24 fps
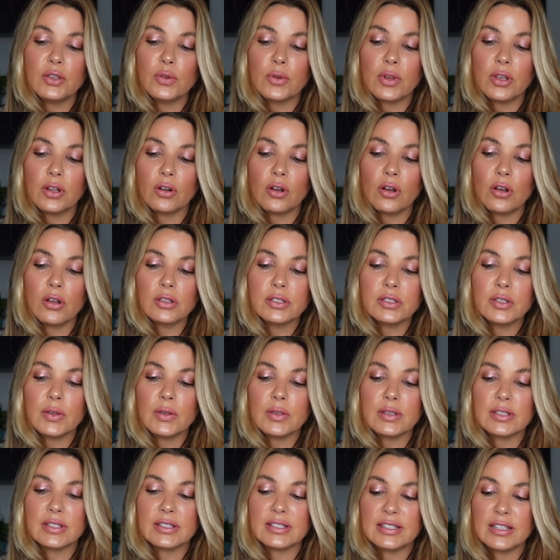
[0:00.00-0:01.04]
you can
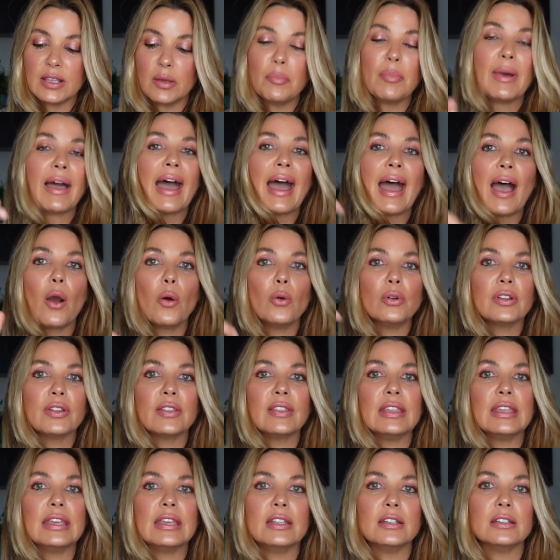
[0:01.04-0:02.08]
also zip out
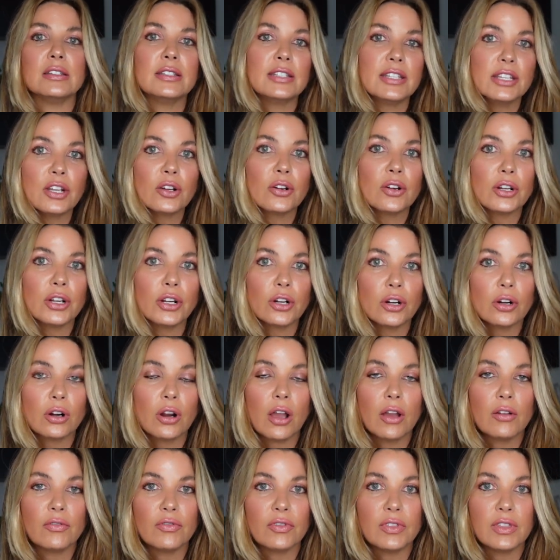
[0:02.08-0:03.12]
the interior
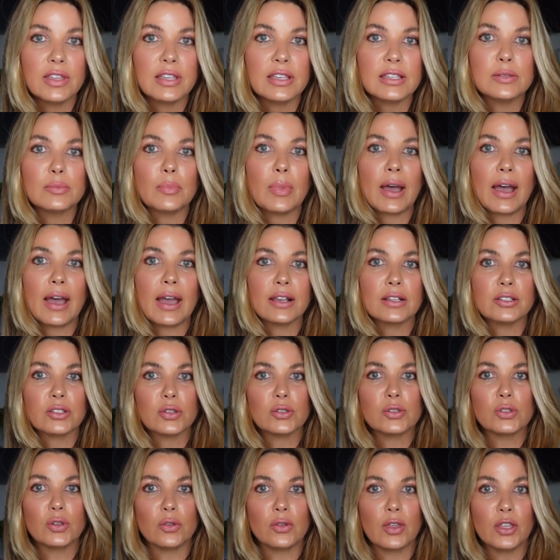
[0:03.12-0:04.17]
of these bags
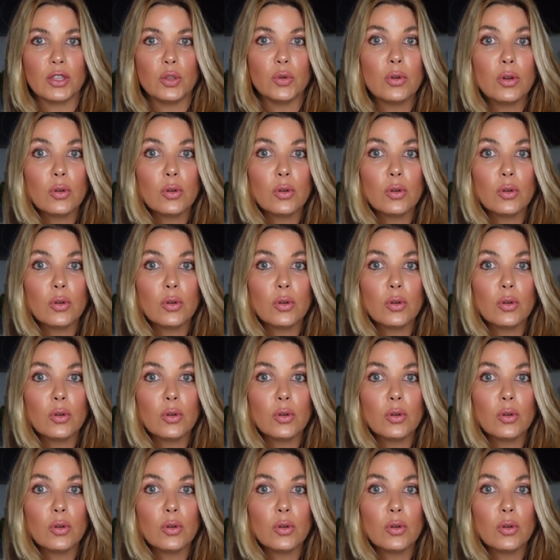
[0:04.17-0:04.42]
so that you